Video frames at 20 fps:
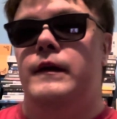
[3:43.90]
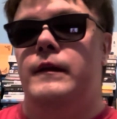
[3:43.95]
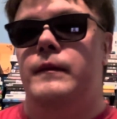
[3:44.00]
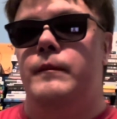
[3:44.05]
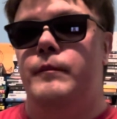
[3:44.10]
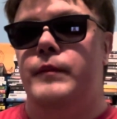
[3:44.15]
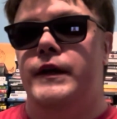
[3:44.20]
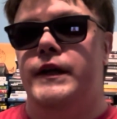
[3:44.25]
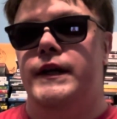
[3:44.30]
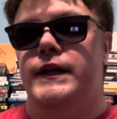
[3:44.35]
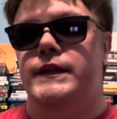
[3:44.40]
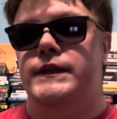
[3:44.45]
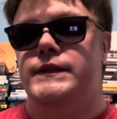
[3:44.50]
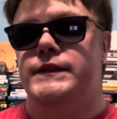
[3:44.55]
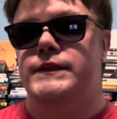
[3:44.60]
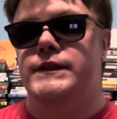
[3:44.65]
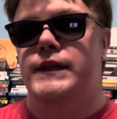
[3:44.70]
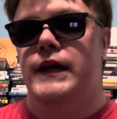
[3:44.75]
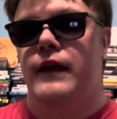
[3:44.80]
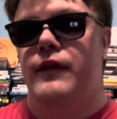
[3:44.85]

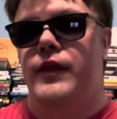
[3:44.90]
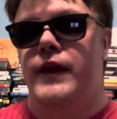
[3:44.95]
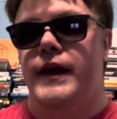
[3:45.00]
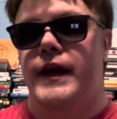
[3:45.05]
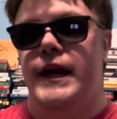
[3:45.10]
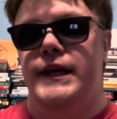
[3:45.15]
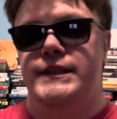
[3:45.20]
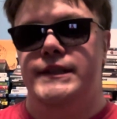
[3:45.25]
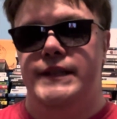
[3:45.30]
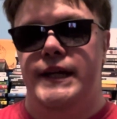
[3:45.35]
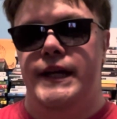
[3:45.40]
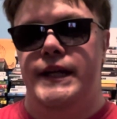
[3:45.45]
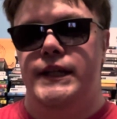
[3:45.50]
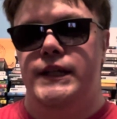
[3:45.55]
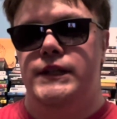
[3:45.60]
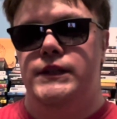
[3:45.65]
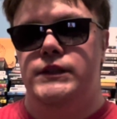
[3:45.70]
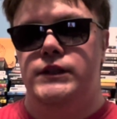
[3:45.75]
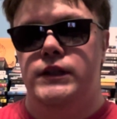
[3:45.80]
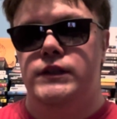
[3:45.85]
Because I think anxiety
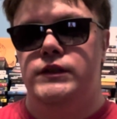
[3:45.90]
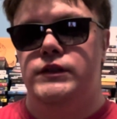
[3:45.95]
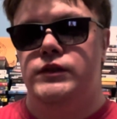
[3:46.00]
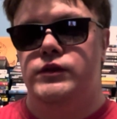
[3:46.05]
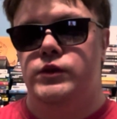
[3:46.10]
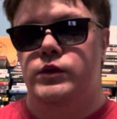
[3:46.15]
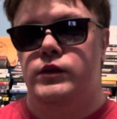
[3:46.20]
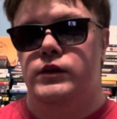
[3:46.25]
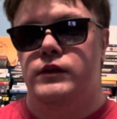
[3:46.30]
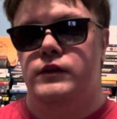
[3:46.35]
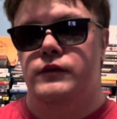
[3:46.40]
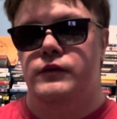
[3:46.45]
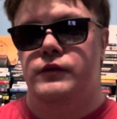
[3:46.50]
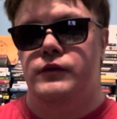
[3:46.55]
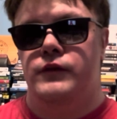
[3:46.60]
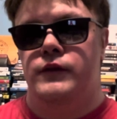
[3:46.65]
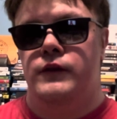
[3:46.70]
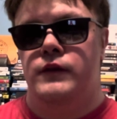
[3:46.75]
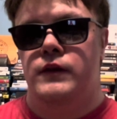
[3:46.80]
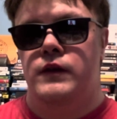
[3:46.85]
does sort of
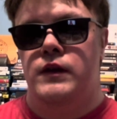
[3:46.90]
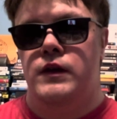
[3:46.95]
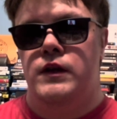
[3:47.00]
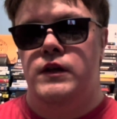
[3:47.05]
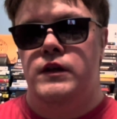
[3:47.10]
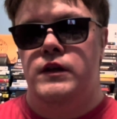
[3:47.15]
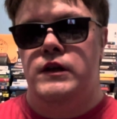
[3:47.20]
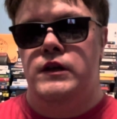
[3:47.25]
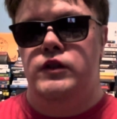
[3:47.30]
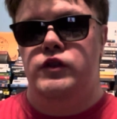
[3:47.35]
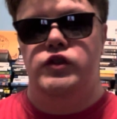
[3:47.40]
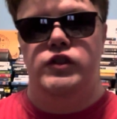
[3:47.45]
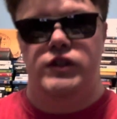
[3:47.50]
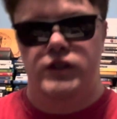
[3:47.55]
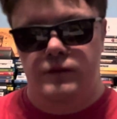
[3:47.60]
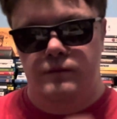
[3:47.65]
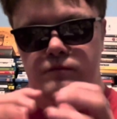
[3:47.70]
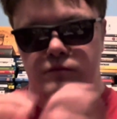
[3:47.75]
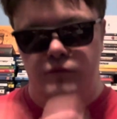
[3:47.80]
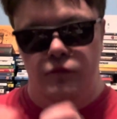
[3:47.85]
just
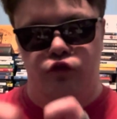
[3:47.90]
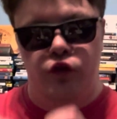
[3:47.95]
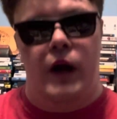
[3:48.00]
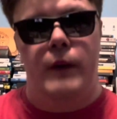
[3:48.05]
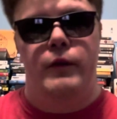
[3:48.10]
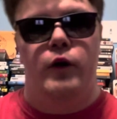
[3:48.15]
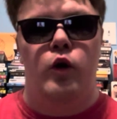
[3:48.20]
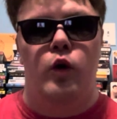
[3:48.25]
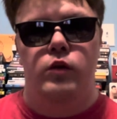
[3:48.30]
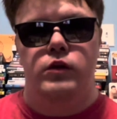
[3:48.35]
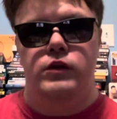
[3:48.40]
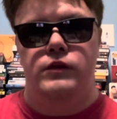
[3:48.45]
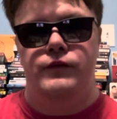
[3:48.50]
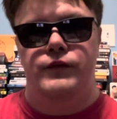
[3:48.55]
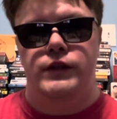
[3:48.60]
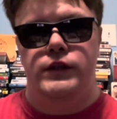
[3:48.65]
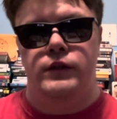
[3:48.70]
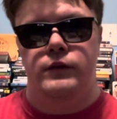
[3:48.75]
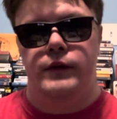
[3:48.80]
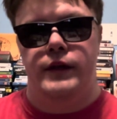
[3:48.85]
grab a hold of
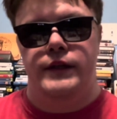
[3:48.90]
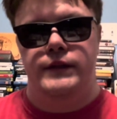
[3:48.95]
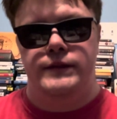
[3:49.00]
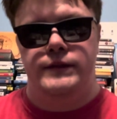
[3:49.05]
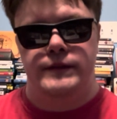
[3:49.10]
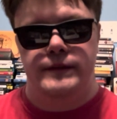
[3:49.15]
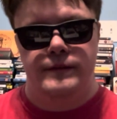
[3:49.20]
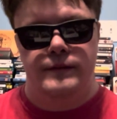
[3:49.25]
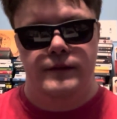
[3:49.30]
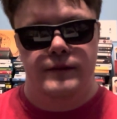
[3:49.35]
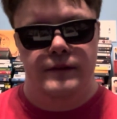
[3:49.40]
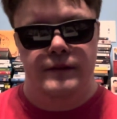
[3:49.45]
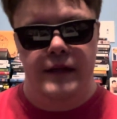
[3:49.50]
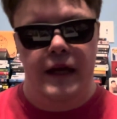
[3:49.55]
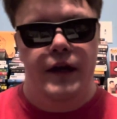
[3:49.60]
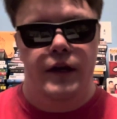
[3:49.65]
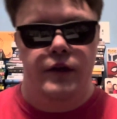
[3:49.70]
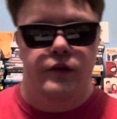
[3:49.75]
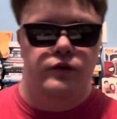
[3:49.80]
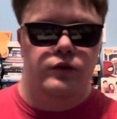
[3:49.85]
you and
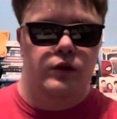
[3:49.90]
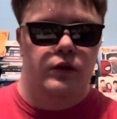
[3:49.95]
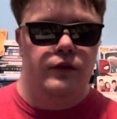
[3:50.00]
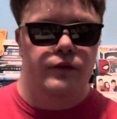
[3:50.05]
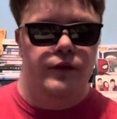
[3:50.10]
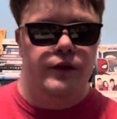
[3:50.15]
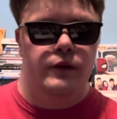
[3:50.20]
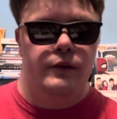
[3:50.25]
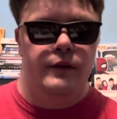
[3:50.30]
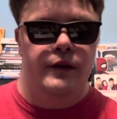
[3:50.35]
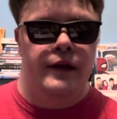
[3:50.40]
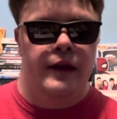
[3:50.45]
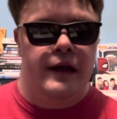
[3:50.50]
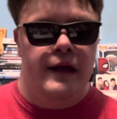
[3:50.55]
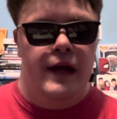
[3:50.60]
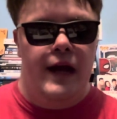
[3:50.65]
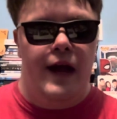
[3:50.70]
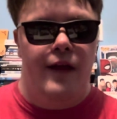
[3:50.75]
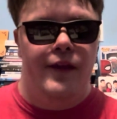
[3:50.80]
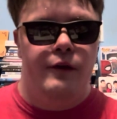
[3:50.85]
take control of you, and
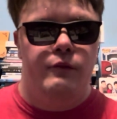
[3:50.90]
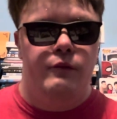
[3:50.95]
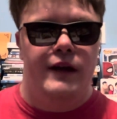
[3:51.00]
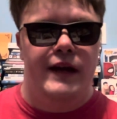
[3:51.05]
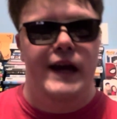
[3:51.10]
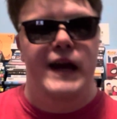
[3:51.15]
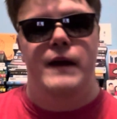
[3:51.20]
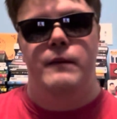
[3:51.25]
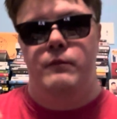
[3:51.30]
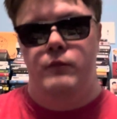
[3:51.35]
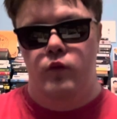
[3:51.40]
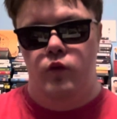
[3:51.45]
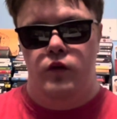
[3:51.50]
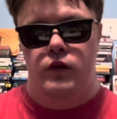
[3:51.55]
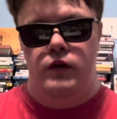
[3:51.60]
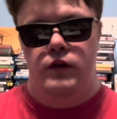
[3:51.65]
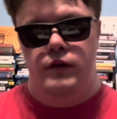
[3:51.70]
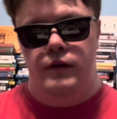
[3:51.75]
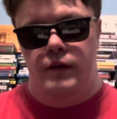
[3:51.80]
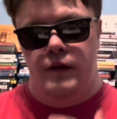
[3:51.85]
I think what I had
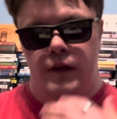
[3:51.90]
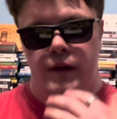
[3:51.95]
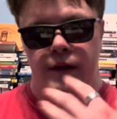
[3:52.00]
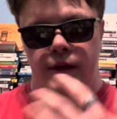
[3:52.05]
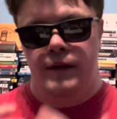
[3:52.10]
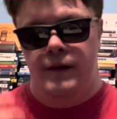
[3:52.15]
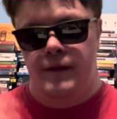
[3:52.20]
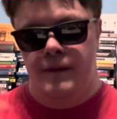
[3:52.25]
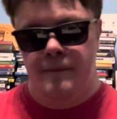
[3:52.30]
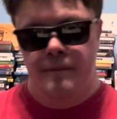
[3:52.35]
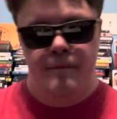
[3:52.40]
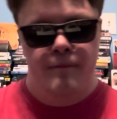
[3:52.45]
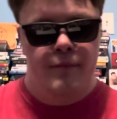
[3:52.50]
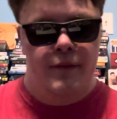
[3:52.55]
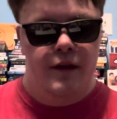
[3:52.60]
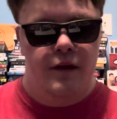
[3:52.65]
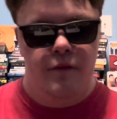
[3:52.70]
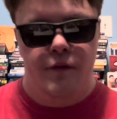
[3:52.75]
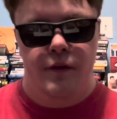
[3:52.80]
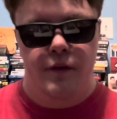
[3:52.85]
more
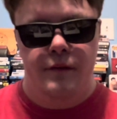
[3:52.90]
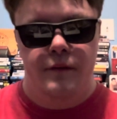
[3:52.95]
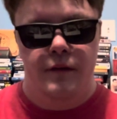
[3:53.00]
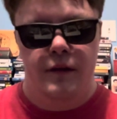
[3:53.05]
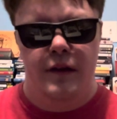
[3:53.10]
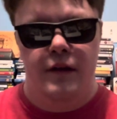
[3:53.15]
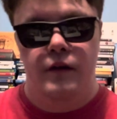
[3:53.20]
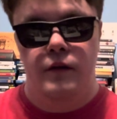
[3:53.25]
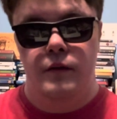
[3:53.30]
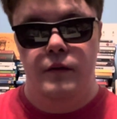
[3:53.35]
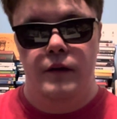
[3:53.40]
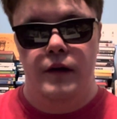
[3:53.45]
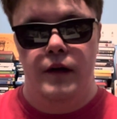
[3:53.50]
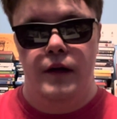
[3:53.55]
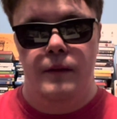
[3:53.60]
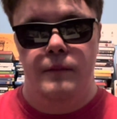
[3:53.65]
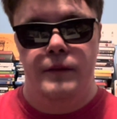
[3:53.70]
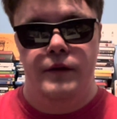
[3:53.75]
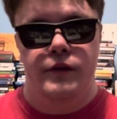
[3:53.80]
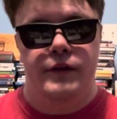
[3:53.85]
in
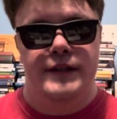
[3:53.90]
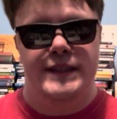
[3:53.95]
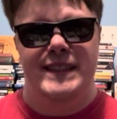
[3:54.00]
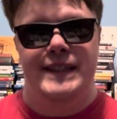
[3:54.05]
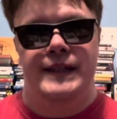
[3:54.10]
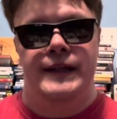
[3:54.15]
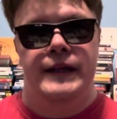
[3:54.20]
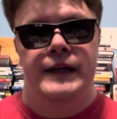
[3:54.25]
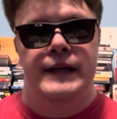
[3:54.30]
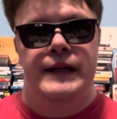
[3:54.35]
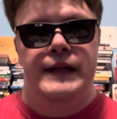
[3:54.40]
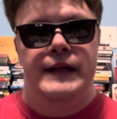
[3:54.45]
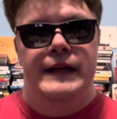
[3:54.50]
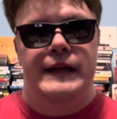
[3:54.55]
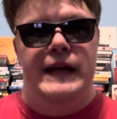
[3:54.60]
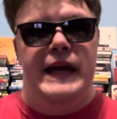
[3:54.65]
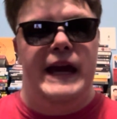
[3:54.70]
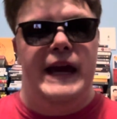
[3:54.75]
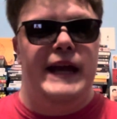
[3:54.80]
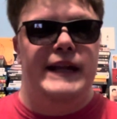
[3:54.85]

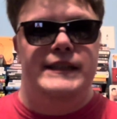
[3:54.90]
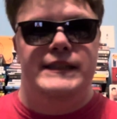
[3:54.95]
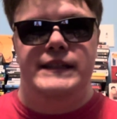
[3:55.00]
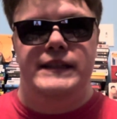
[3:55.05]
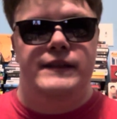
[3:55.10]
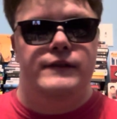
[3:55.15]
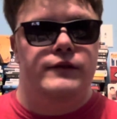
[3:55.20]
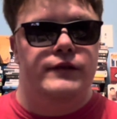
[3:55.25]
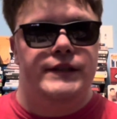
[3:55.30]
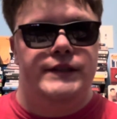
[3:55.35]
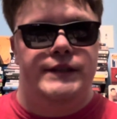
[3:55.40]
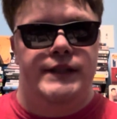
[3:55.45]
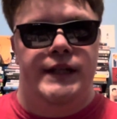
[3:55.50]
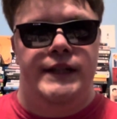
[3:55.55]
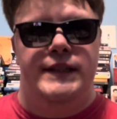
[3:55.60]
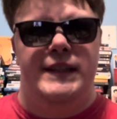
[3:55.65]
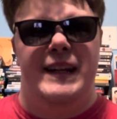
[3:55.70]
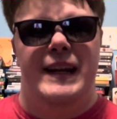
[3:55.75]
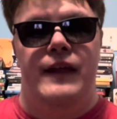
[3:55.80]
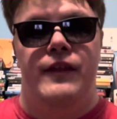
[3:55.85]
2018,
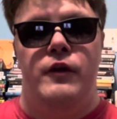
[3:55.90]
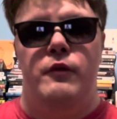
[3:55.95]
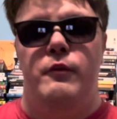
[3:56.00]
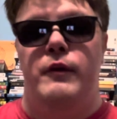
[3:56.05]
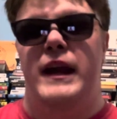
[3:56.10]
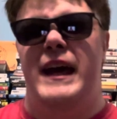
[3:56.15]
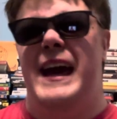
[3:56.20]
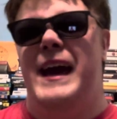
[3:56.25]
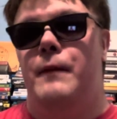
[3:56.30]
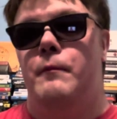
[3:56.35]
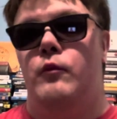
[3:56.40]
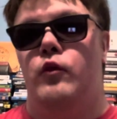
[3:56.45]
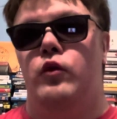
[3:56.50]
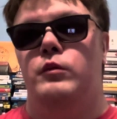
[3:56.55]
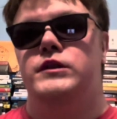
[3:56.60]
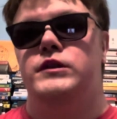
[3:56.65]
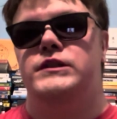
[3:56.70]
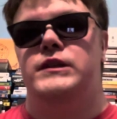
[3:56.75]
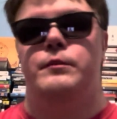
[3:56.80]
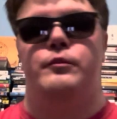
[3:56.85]
2019, I think what I had more
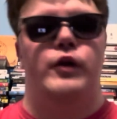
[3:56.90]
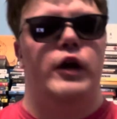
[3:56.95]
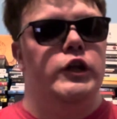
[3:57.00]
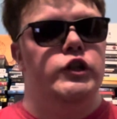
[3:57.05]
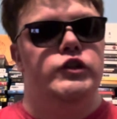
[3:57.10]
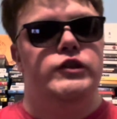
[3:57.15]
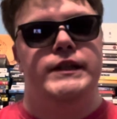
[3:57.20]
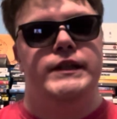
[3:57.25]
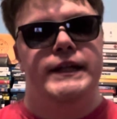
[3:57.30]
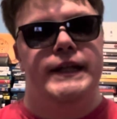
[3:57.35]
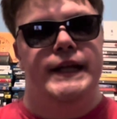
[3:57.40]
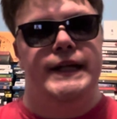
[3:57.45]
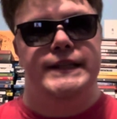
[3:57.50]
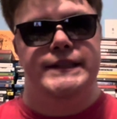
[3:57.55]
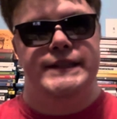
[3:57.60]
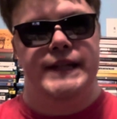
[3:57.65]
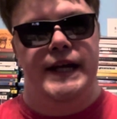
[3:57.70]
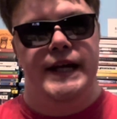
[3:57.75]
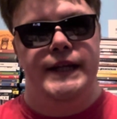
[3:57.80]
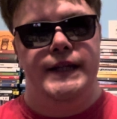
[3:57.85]
was depression than
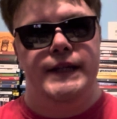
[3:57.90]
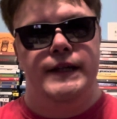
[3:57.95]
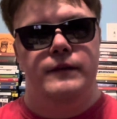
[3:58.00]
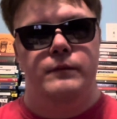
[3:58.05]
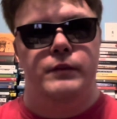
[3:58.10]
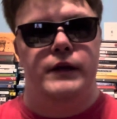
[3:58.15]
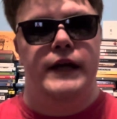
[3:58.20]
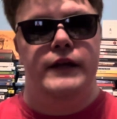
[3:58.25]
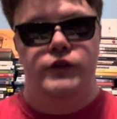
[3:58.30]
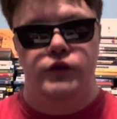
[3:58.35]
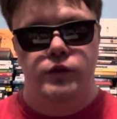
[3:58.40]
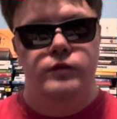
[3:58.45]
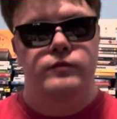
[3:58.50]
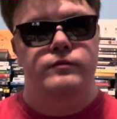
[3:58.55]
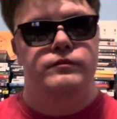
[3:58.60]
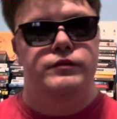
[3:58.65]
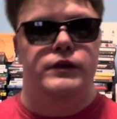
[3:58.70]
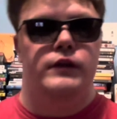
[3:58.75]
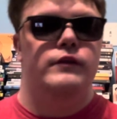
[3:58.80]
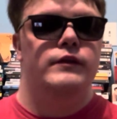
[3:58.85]
anxiety, but I do
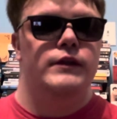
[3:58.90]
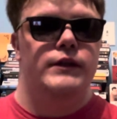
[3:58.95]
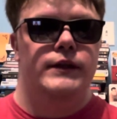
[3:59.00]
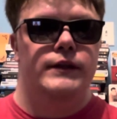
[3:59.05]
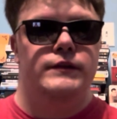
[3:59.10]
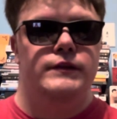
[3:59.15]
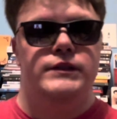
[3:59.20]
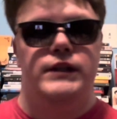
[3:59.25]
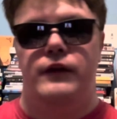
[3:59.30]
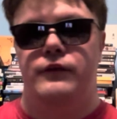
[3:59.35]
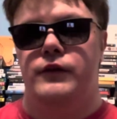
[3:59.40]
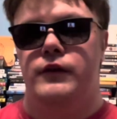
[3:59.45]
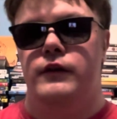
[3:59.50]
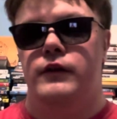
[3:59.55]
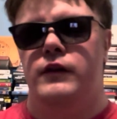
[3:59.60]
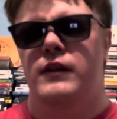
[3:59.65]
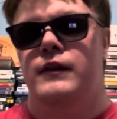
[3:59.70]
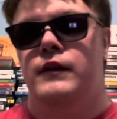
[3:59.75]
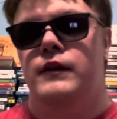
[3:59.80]
certainly suffer